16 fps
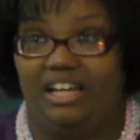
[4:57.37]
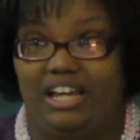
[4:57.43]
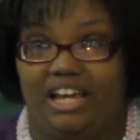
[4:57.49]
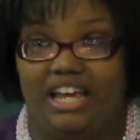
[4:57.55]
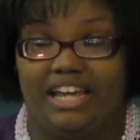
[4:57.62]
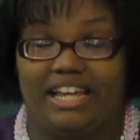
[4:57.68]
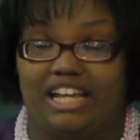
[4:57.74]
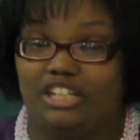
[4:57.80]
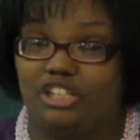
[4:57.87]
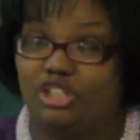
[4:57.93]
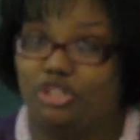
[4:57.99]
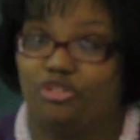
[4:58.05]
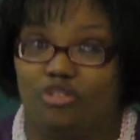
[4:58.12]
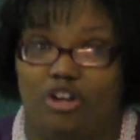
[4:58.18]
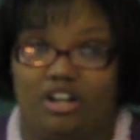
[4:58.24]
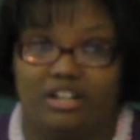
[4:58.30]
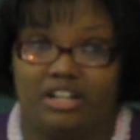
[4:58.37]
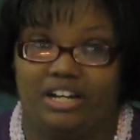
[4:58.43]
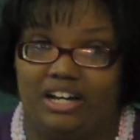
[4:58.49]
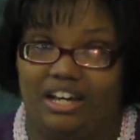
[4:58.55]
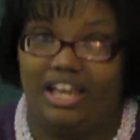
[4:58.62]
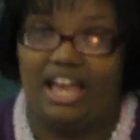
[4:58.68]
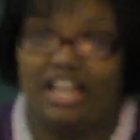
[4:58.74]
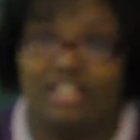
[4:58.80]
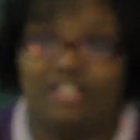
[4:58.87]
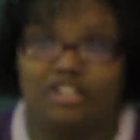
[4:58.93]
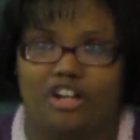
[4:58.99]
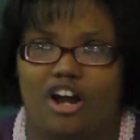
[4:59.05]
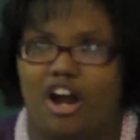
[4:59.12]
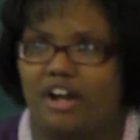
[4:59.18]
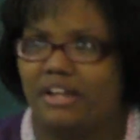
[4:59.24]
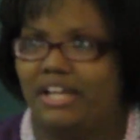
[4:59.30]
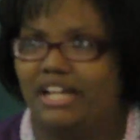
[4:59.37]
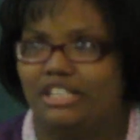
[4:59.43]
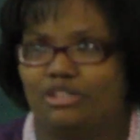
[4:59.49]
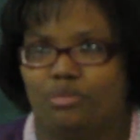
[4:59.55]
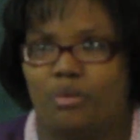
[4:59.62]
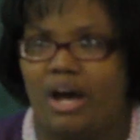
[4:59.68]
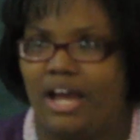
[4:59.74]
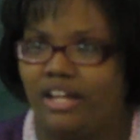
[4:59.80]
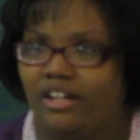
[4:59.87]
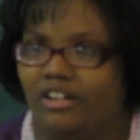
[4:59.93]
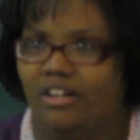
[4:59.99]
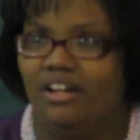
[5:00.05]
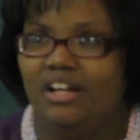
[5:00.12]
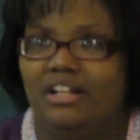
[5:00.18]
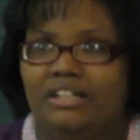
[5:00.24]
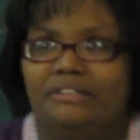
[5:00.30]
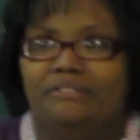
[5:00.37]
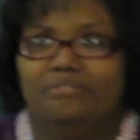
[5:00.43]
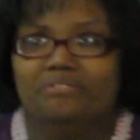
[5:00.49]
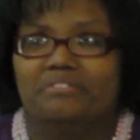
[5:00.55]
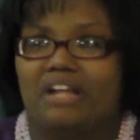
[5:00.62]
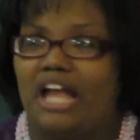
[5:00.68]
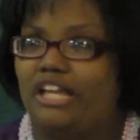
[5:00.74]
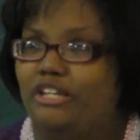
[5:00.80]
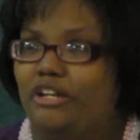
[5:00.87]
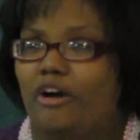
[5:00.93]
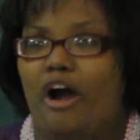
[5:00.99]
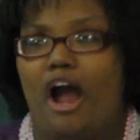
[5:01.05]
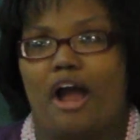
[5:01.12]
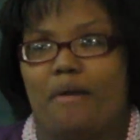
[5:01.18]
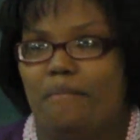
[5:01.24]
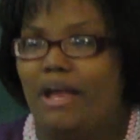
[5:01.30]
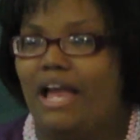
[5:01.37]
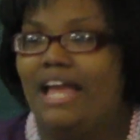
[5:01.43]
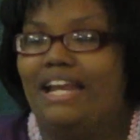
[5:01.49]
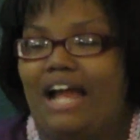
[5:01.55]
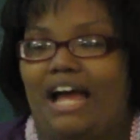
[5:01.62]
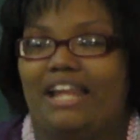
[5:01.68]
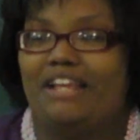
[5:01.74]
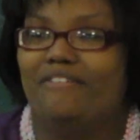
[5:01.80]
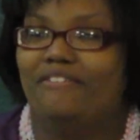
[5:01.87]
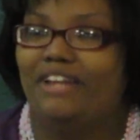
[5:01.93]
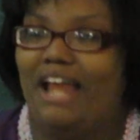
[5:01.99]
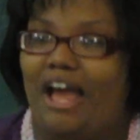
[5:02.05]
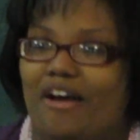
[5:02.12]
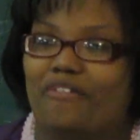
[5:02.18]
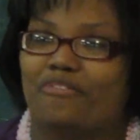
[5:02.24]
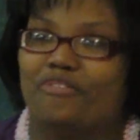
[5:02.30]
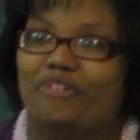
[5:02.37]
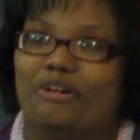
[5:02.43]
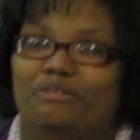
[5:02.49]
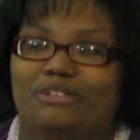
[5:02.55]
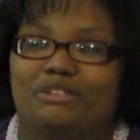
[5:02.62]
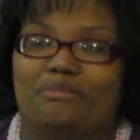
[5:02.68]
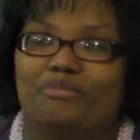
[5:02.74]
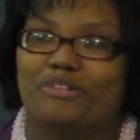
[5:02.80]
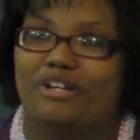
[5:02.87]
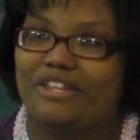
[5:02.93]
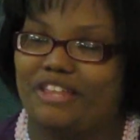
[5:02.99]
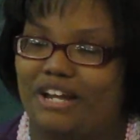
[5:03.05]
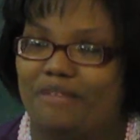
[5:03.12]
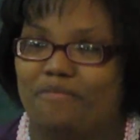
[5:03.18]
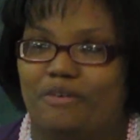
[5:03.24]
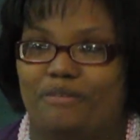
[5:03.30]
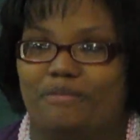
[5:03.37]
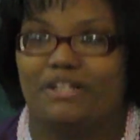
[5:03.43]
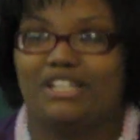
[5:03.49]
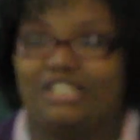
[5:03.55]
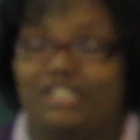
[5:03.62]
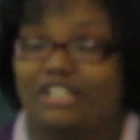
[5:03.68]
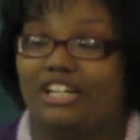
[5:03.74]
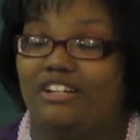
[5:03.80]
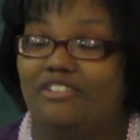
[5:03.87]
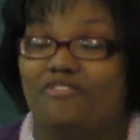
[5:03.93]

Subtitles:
it gets stronger and your heart gets wider. And your heart may not even have room to breathe anymore because you're going